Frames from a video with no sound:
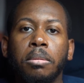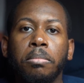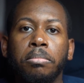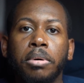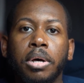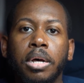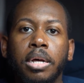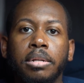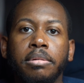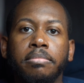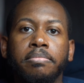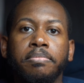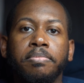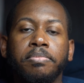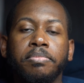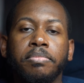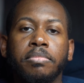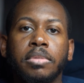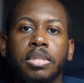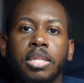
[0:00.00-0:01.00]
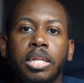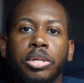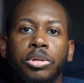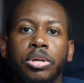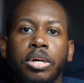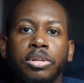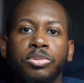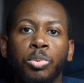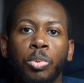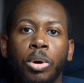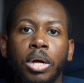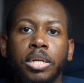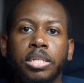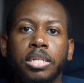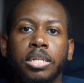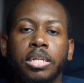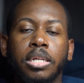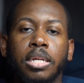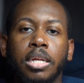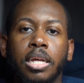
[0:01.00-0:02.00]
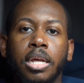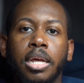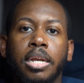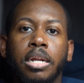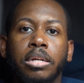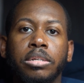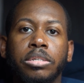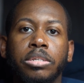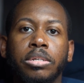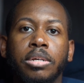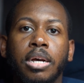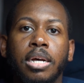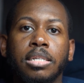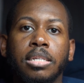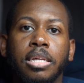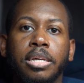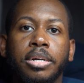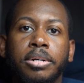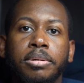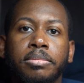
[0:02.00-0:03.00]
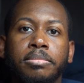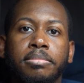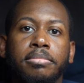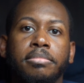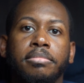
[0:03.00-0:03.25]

But thank you guys for watching and I'll see you guys later.